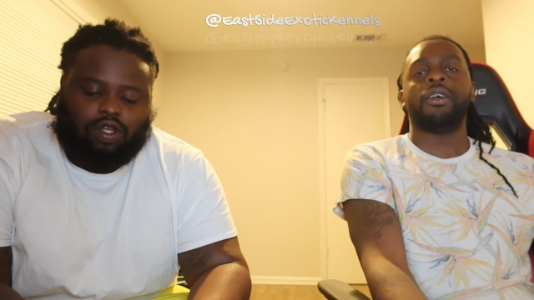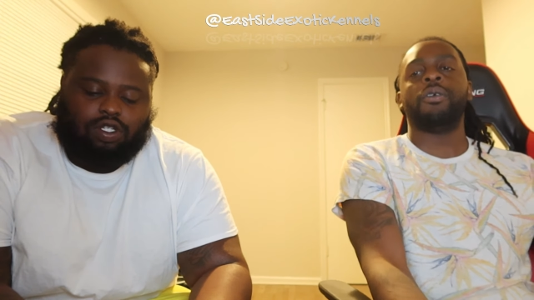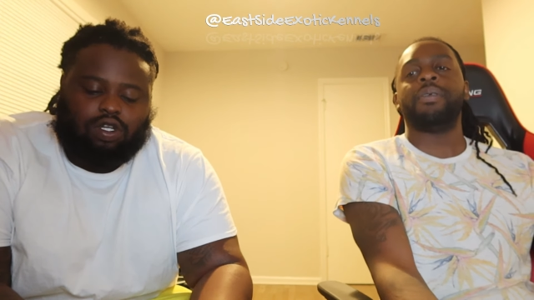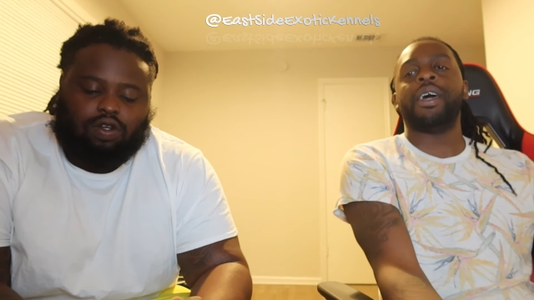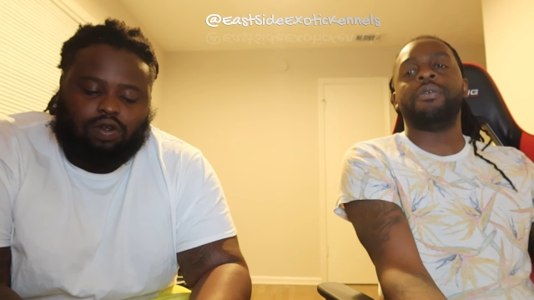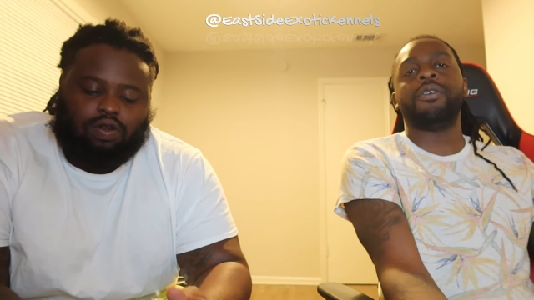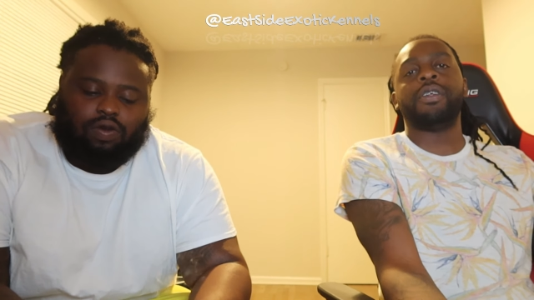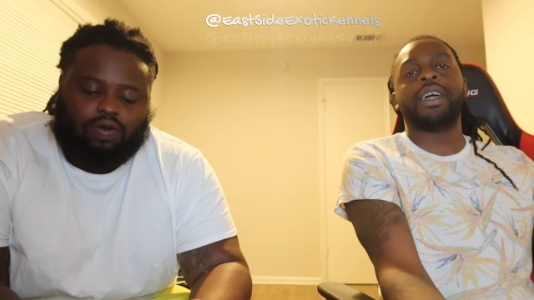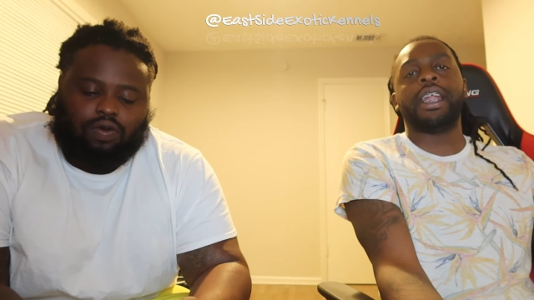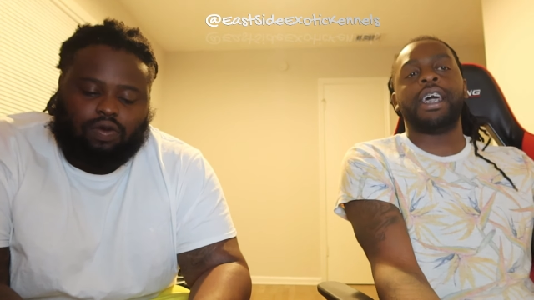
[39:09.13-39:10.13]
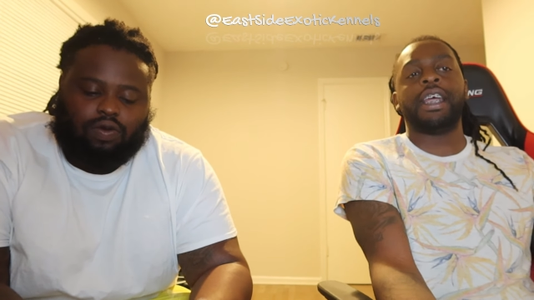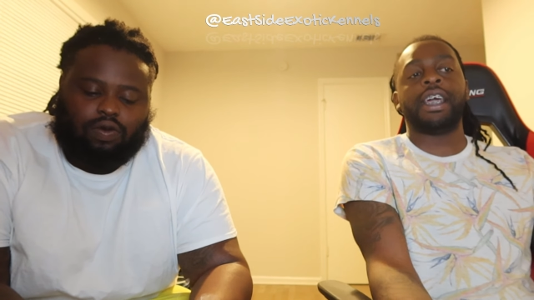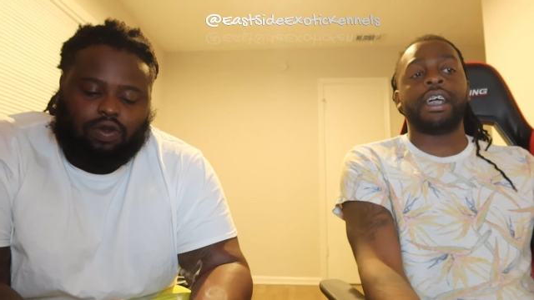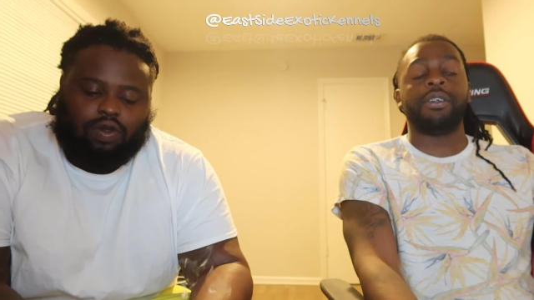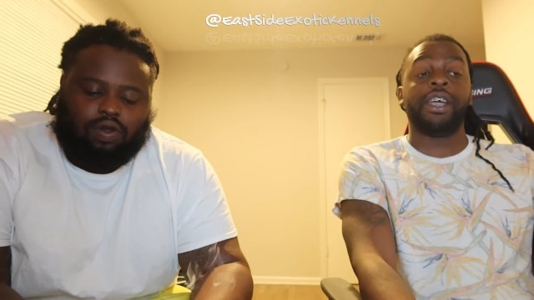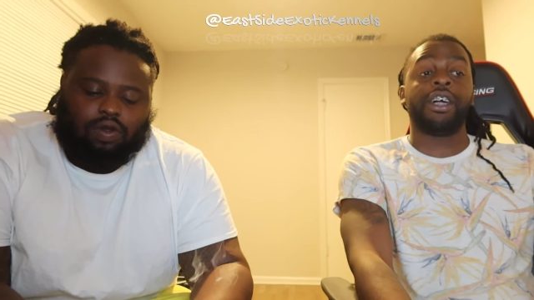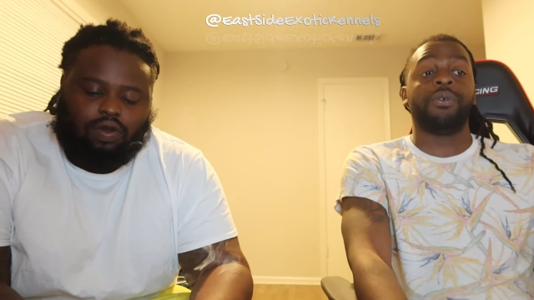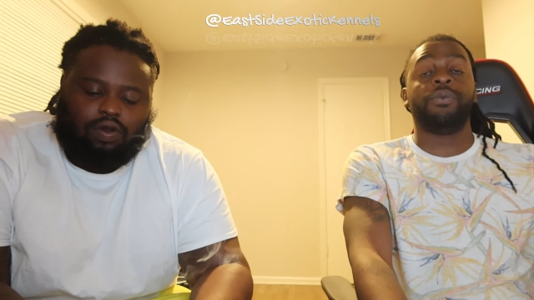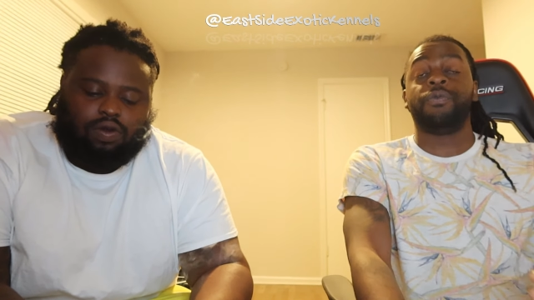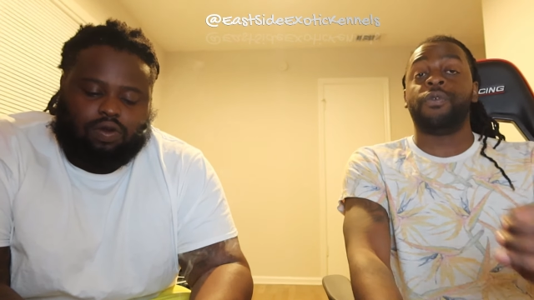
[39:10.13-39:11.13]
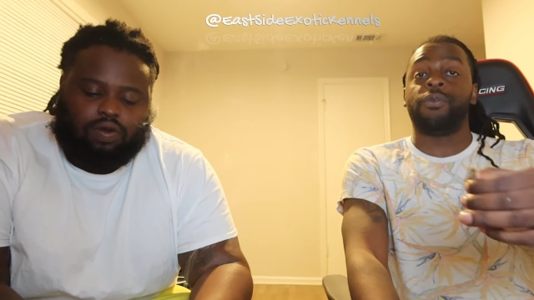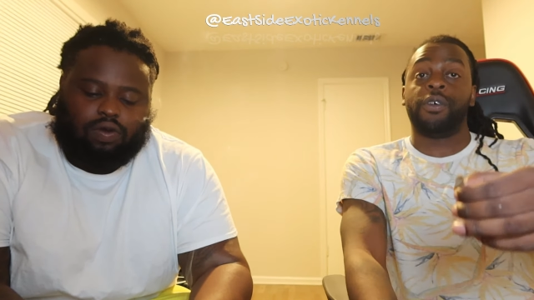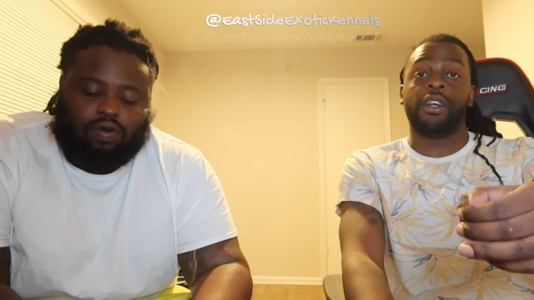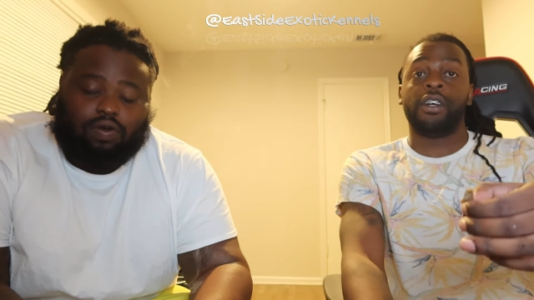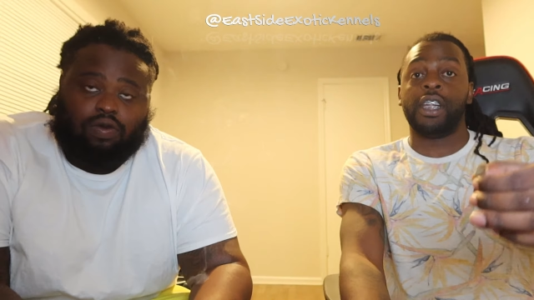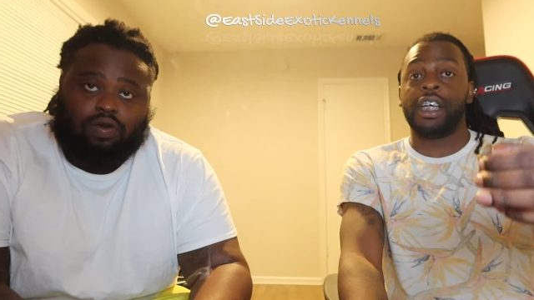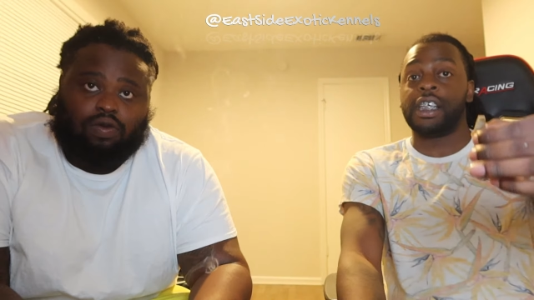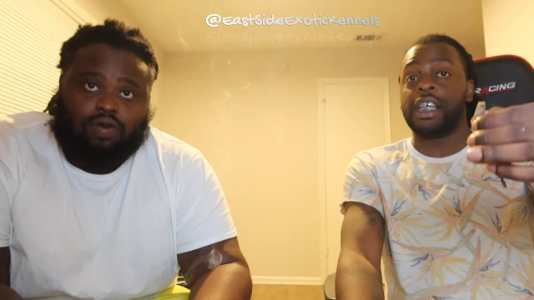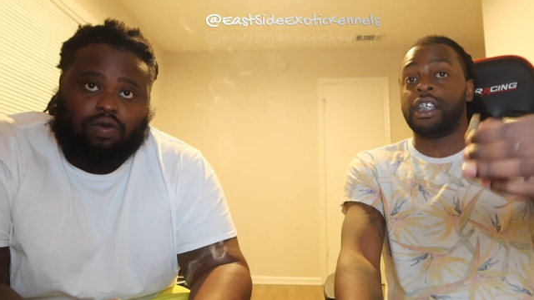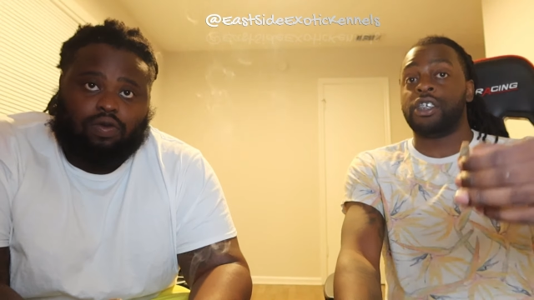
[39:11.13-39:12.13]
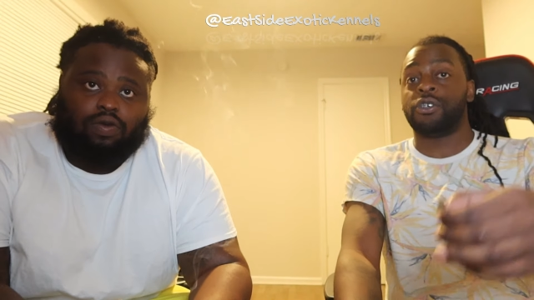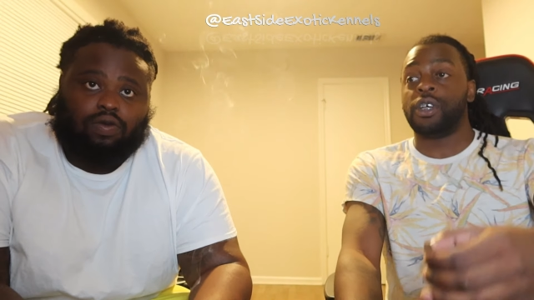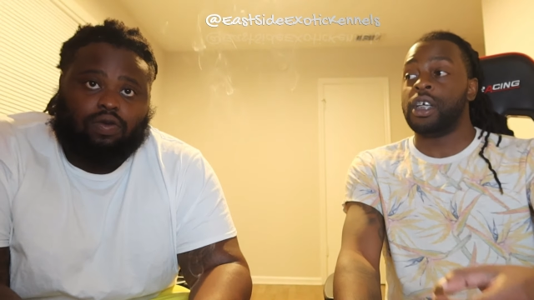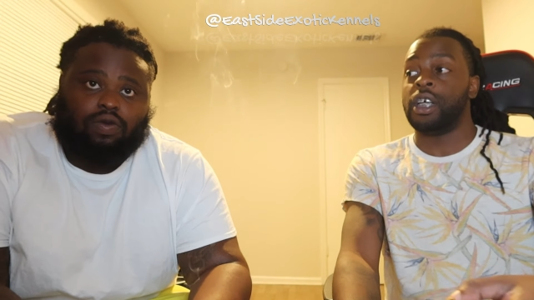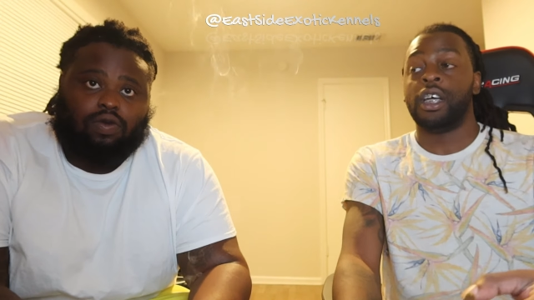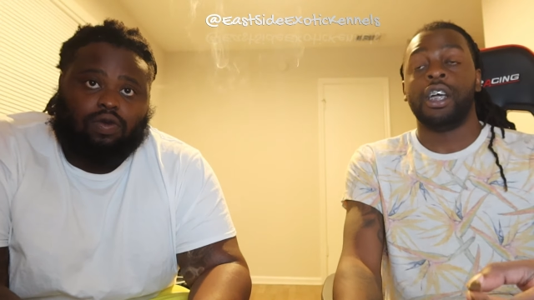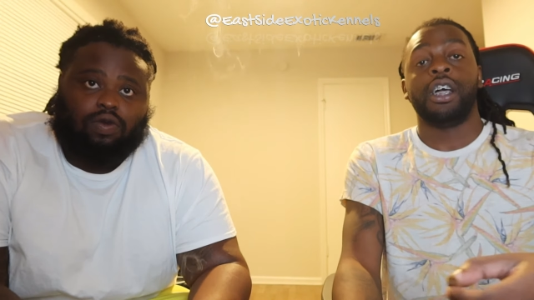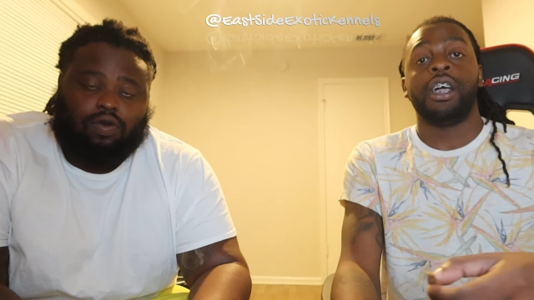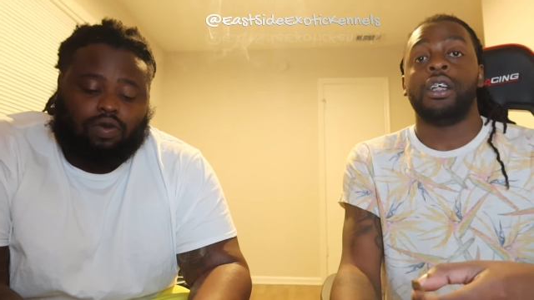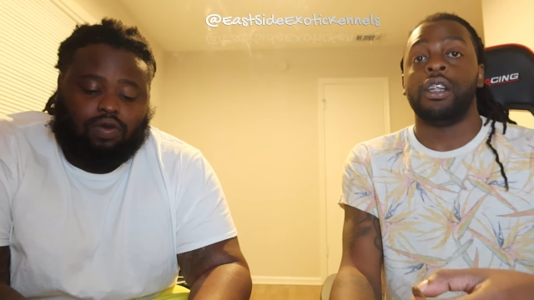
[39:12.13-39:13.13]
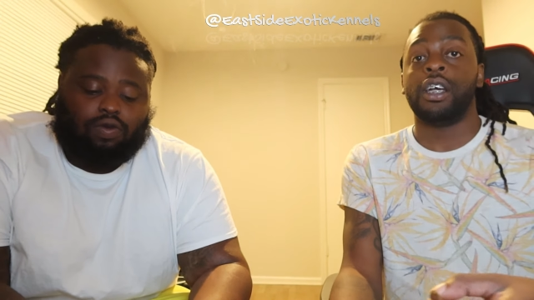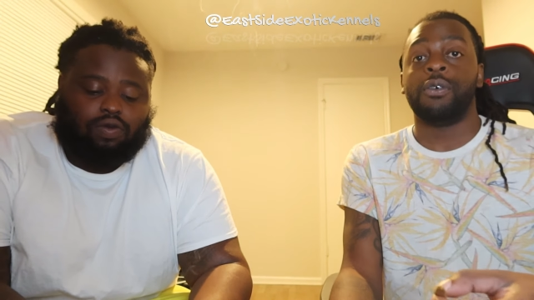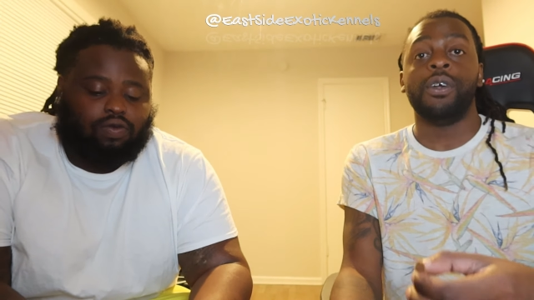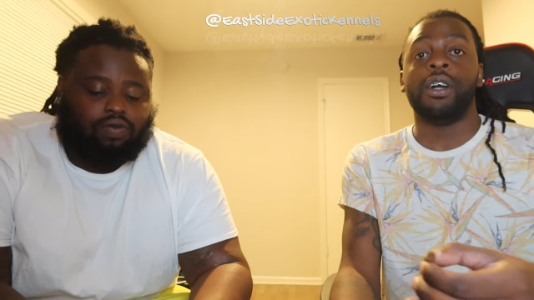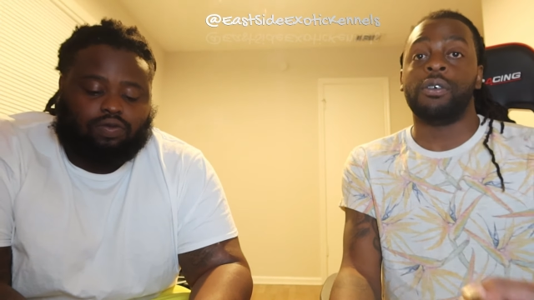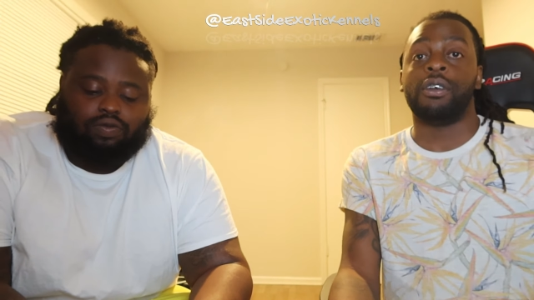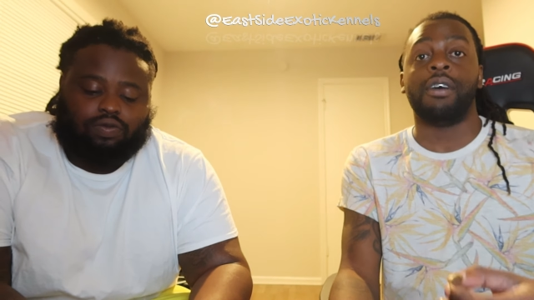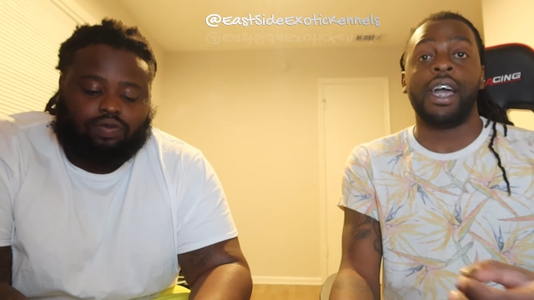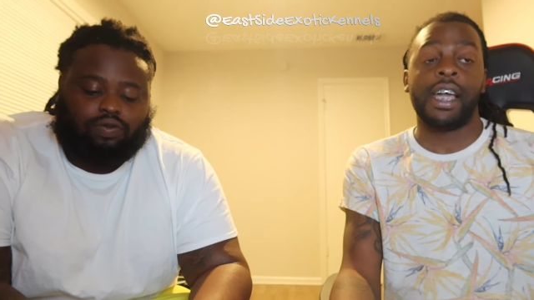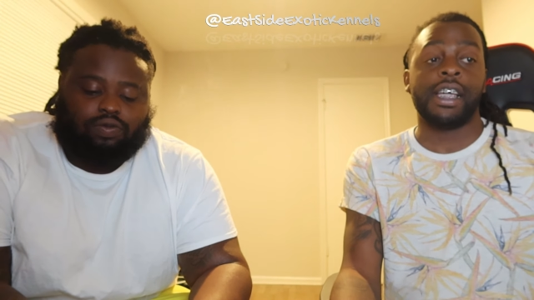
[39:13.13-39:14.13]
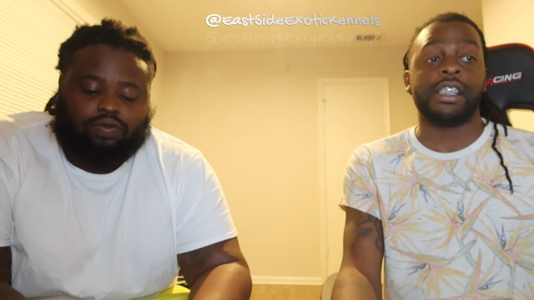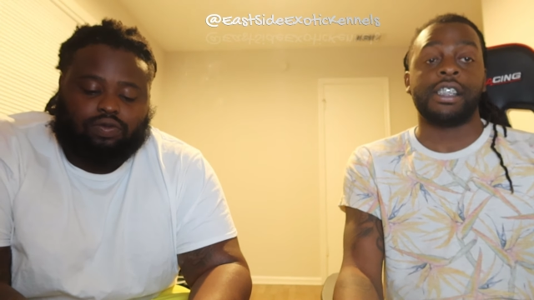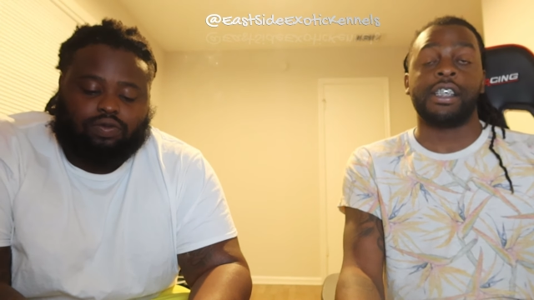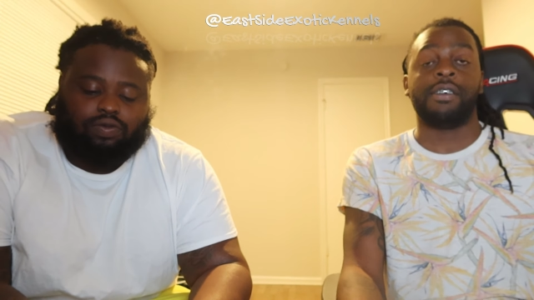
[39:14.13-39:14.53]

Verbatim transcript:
Speaker 1: Don't play with no nigga like that. Cause nigga, for real, nigga in the street, nigga, we on your ass.